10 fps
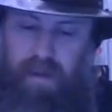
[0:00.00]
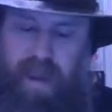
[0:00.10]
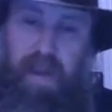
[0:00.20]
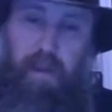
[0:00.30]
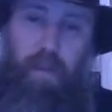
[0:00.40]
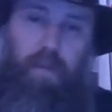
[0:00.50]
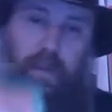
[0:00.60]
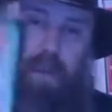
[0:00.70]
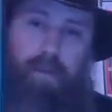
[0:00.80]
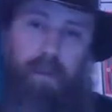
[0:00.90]
cannibal
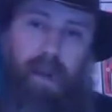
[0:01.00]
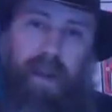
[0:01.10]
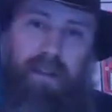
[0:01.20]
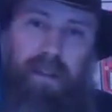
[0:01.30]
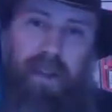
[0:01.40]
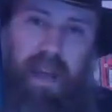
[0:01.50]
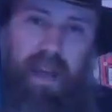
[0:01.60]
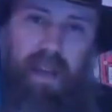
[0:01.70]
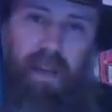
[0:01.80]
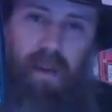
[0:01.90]
flick from
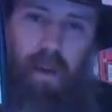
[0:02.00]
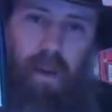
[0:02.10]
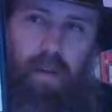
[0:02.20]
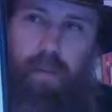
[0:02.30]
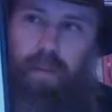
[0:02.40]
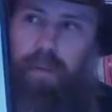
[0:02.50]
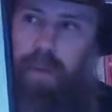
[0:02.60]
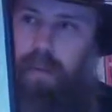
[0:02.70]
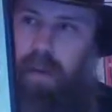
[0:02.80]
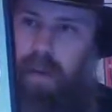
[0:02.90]
1980 called
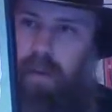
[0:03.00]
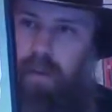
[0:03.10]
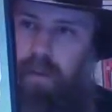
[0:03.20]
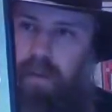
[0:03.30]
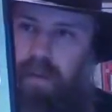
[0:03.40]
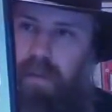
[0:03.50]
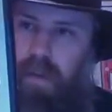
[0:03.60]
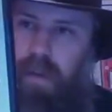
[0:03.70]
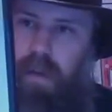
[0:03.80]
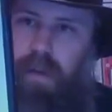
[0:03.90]
Primitives.
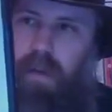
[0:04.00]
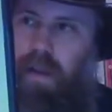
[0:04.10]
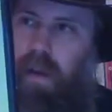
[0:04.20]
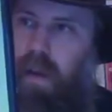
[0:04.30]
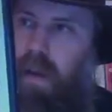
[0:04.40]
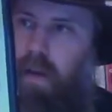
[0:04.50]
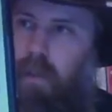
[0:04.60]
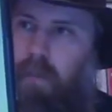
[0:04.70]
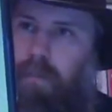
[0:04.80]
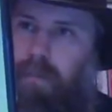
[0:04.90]

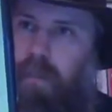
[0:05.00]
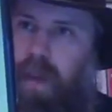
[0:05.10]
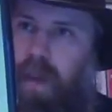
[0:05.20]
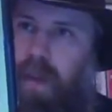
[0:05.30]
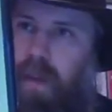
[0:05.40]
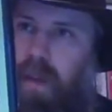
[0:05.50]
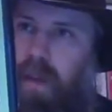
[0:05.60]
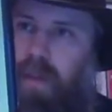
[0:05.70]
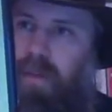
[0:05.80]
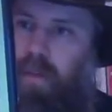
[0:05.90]
Um,
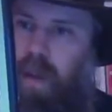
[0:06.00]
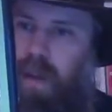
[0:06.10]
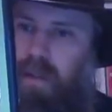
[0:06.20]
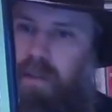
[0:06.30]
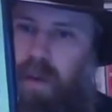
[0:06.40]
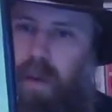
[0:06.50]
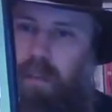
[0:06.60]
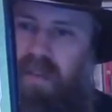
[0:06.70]
this one is from